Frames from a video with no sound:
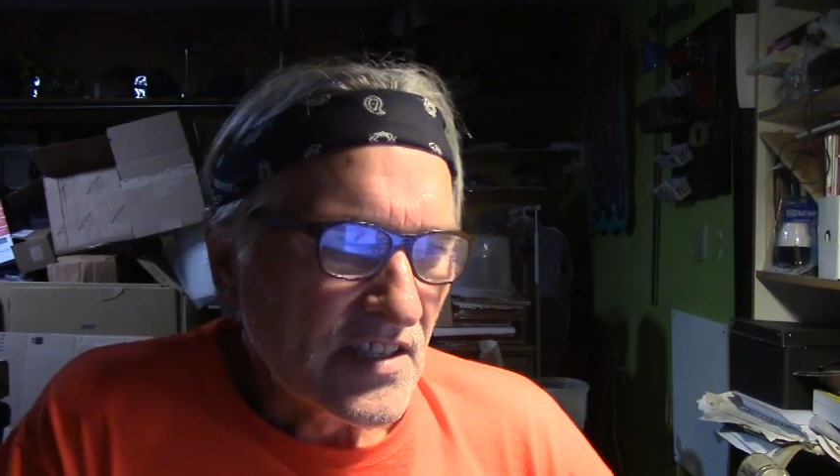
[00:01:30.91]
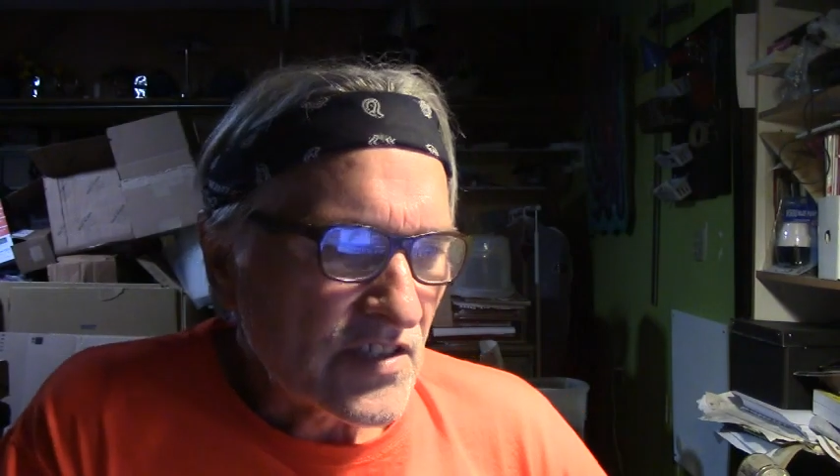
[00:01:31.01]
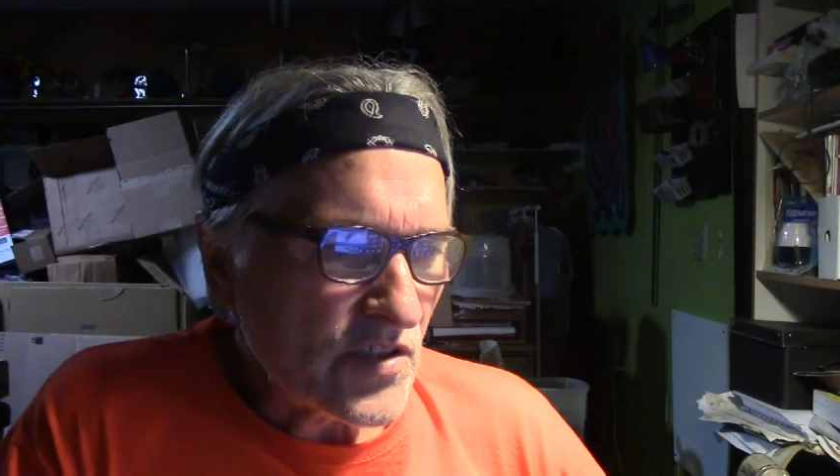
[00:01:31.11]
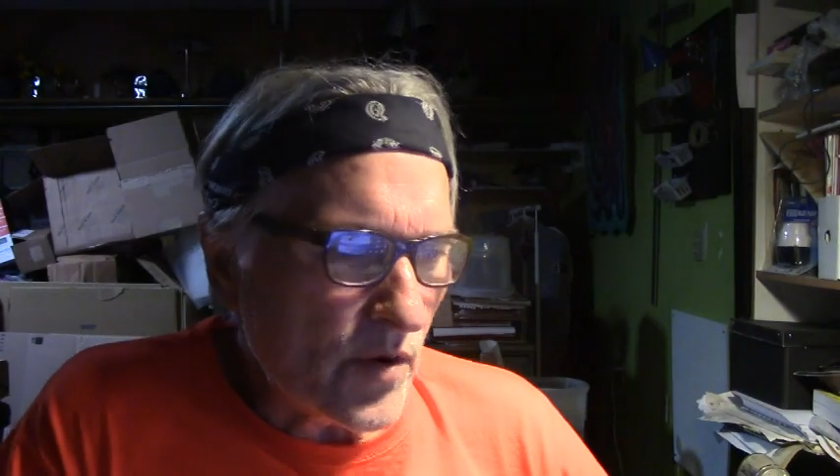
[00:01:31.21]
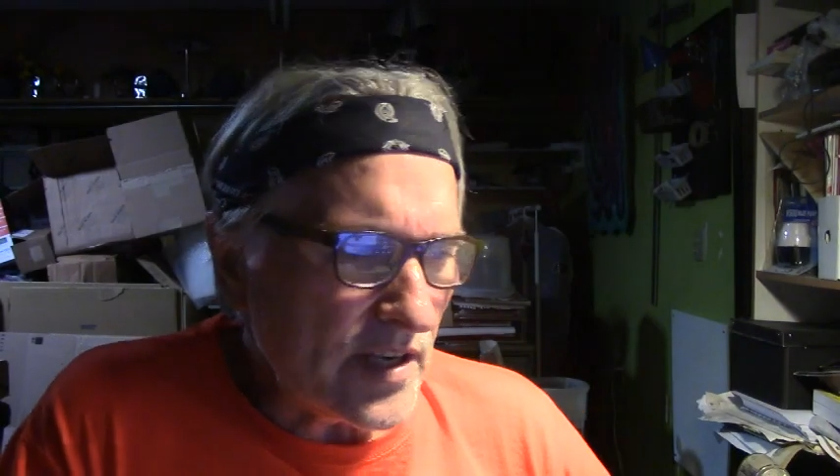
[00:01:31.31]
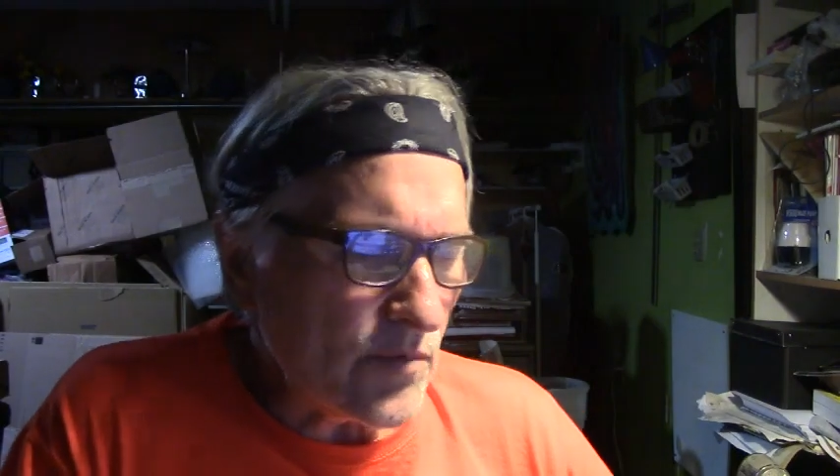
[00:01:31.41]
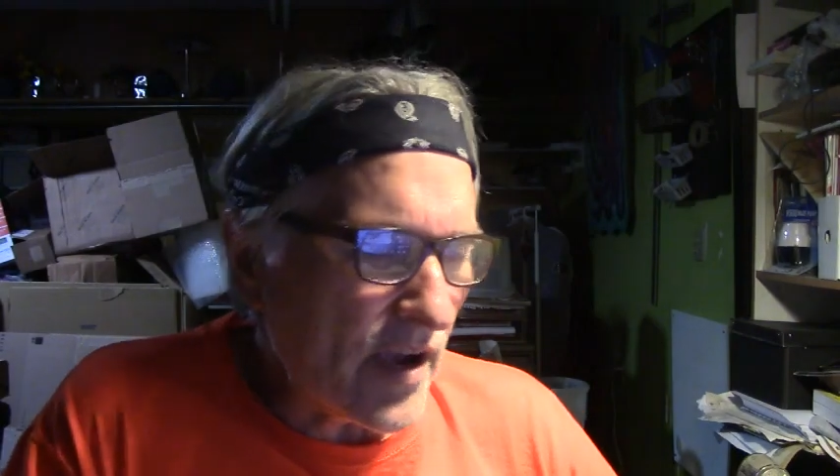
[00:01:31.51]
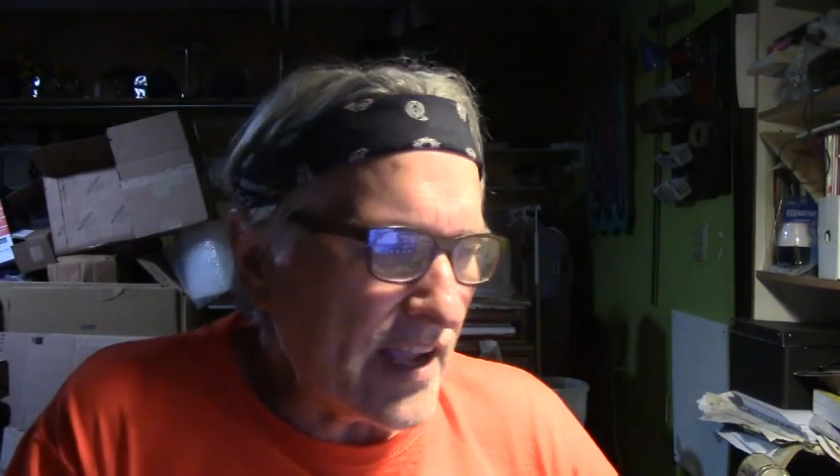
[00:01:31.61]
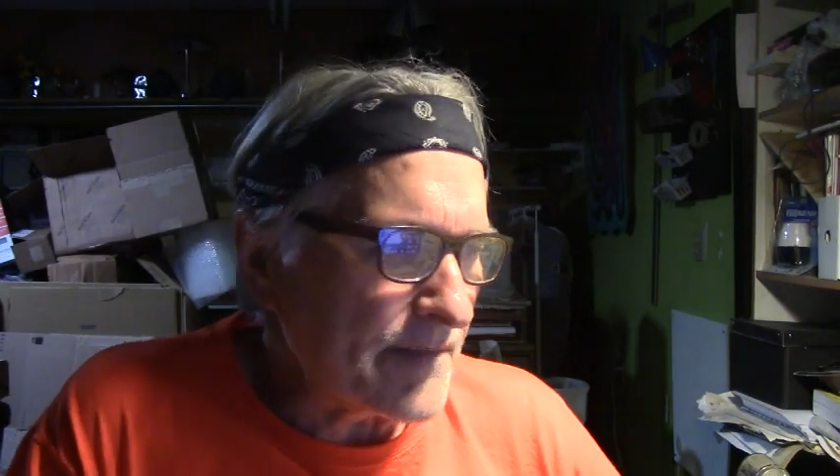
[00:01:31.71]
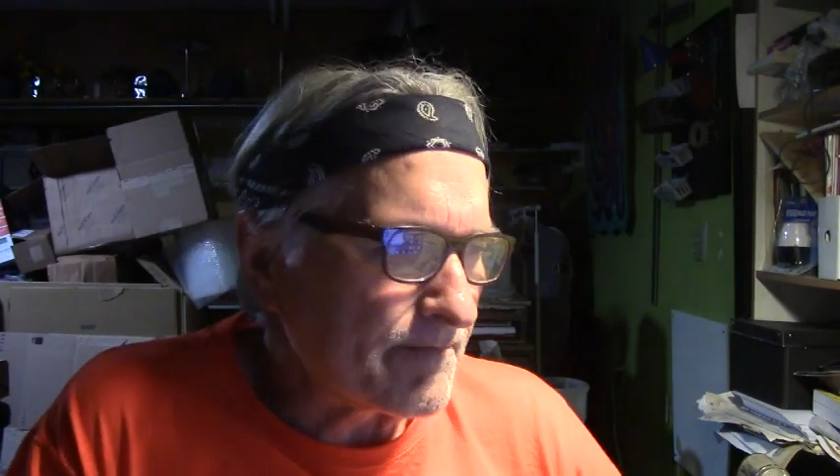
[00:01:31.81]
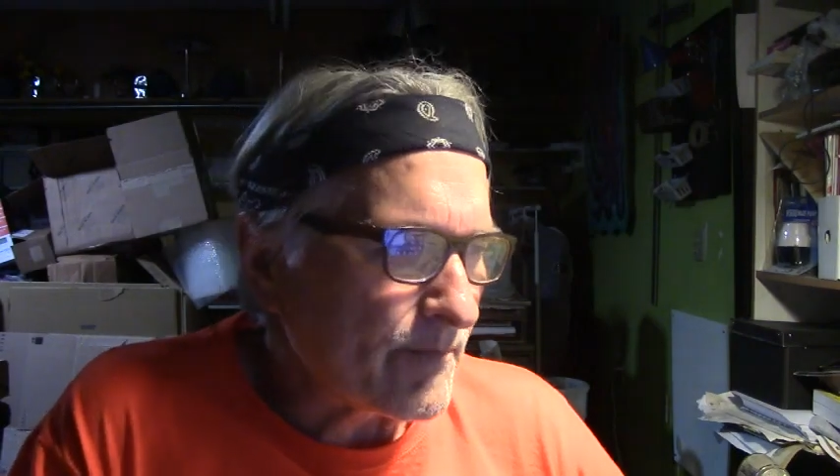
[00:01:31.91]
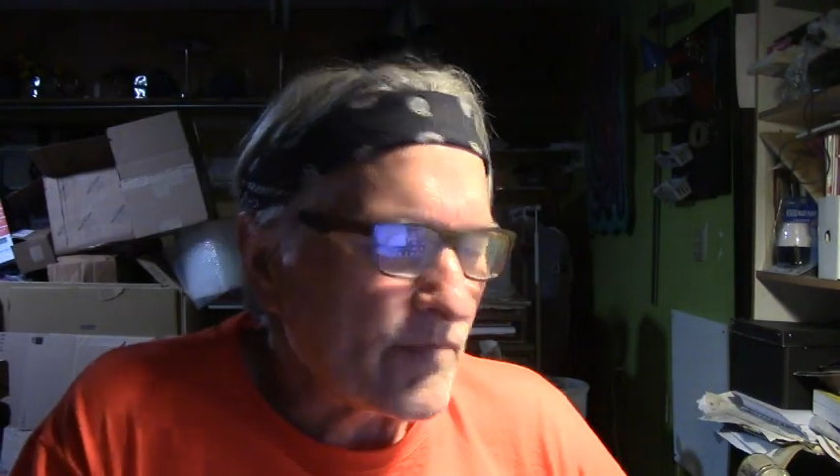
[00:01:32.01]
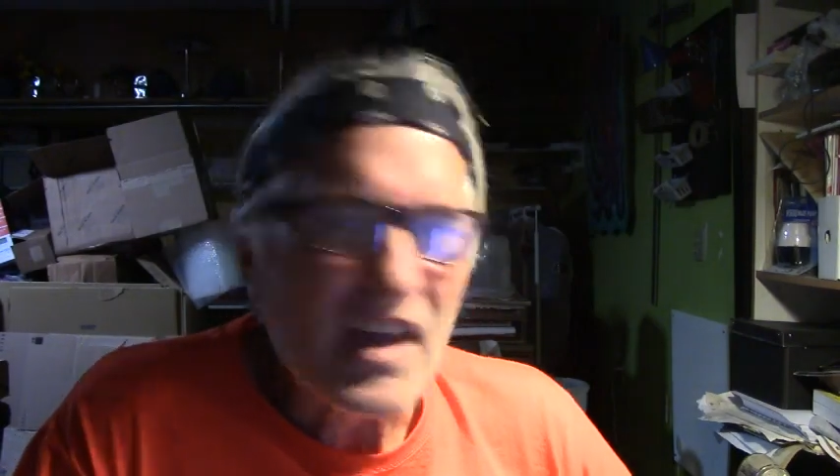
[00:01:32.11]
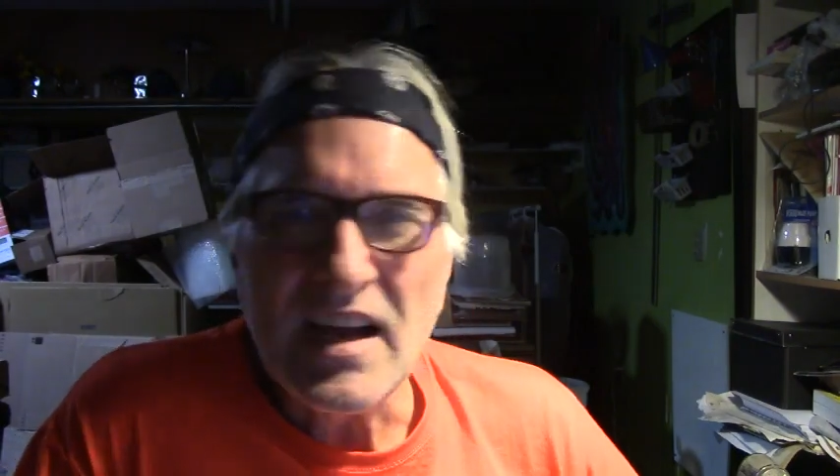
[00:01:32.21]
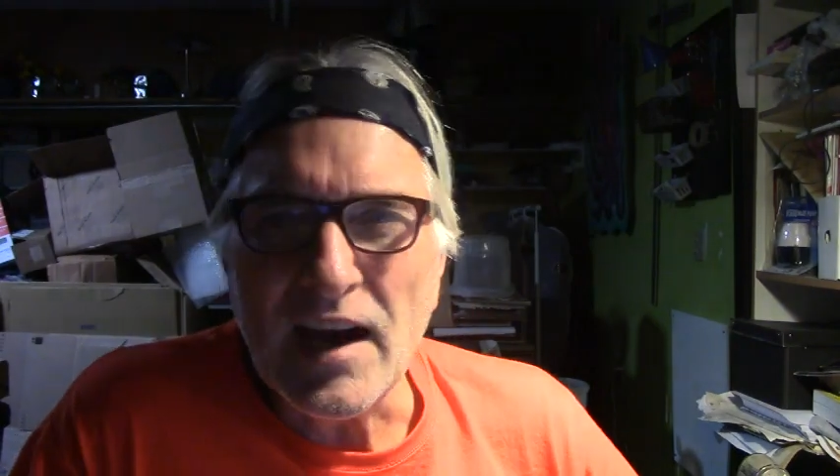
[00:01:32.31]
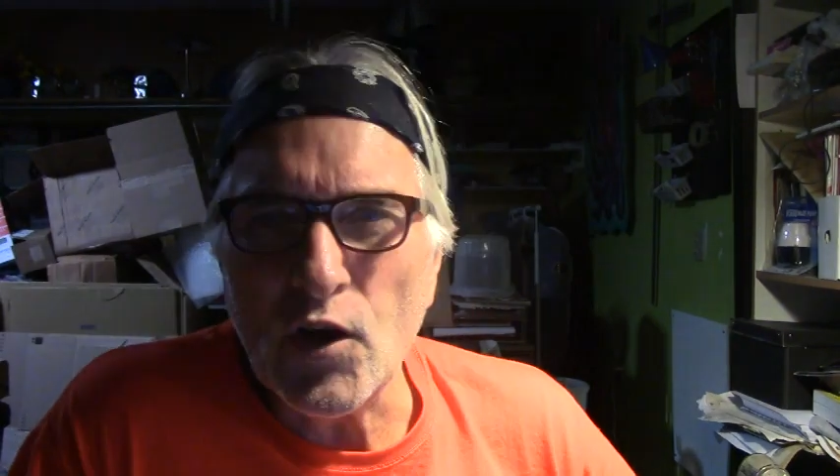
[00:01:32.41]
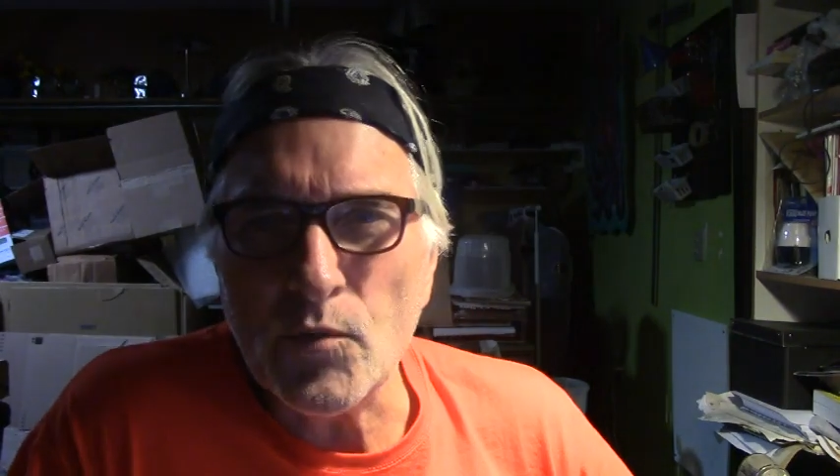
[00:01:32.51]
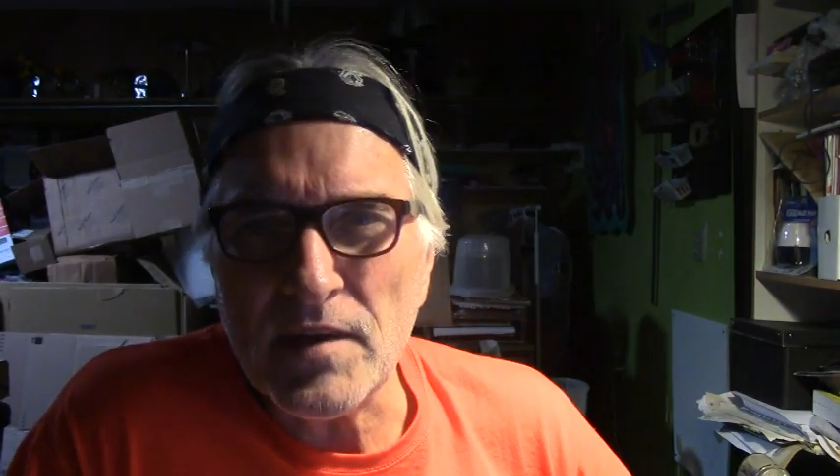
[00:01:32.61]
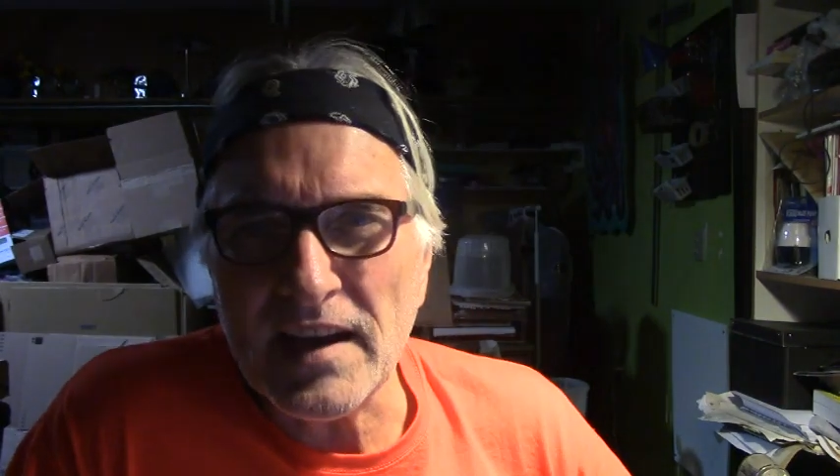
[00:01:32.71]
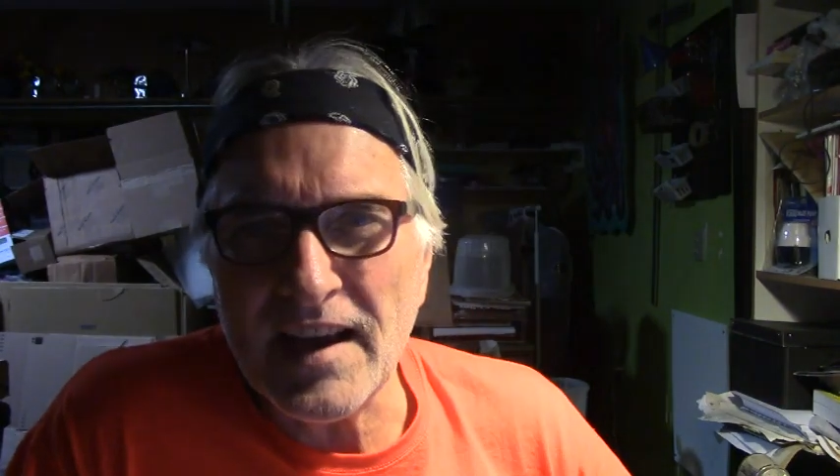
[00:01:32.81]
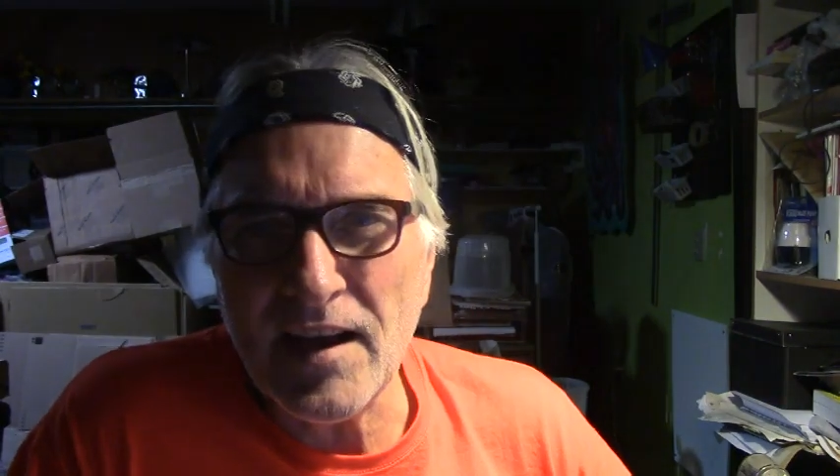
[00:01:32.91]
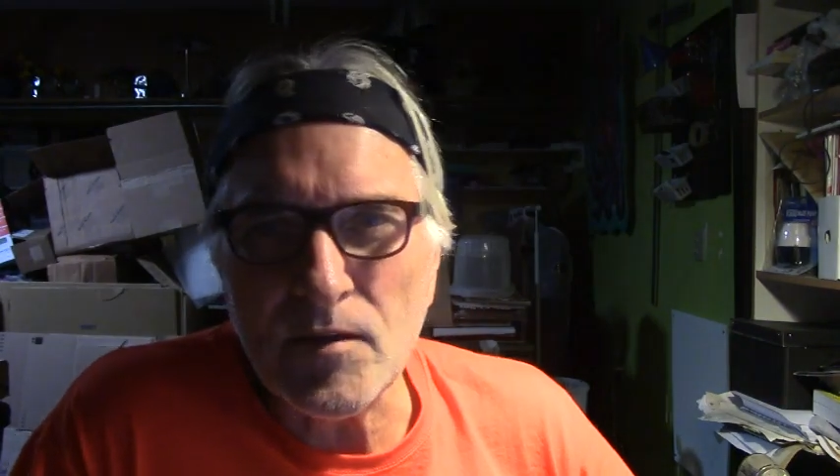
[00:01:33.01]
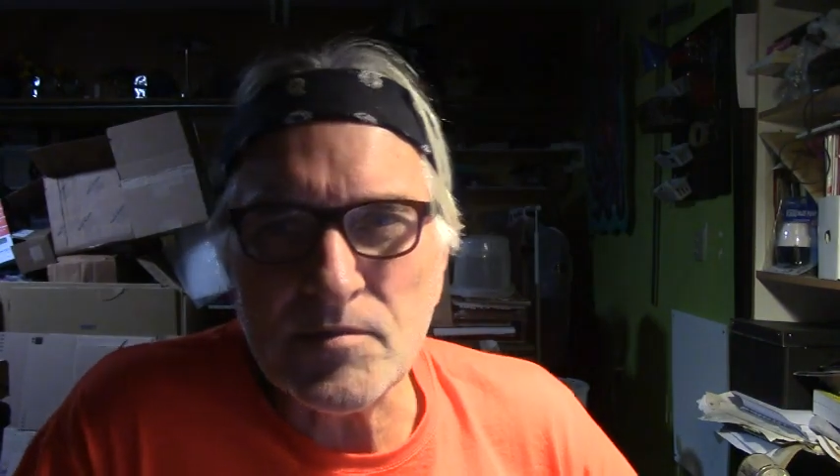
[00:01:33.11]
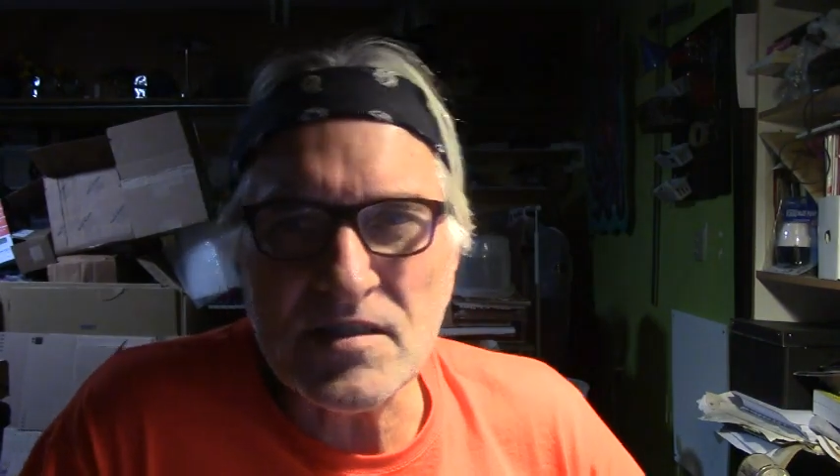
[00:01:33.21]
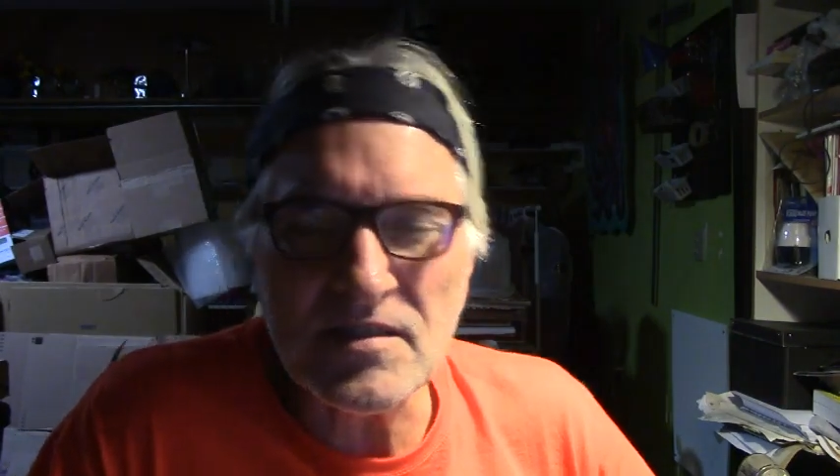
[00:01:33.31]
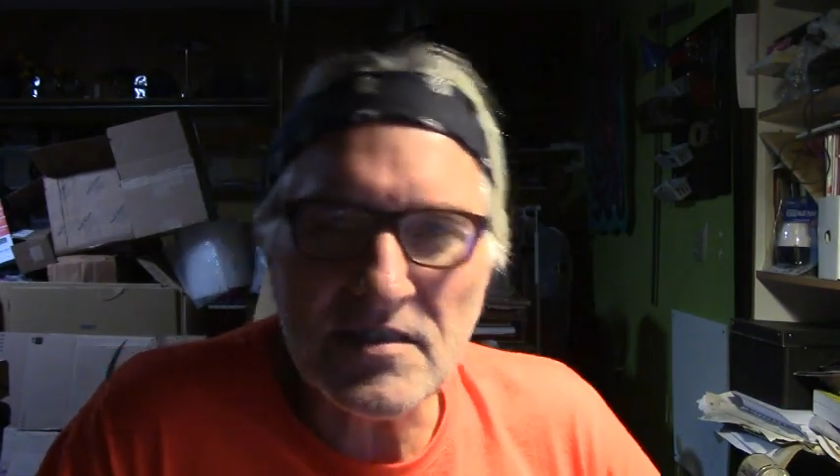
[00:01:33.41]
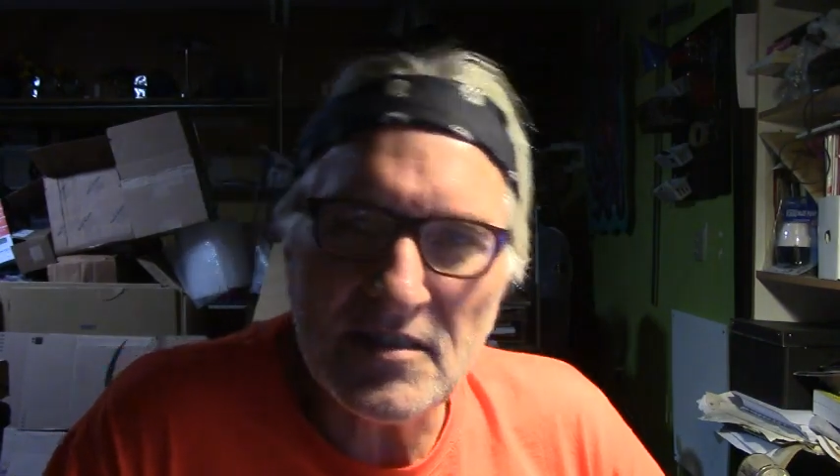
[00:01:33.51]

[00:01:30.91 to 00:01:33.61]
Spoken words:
So anyway, I hope that helps.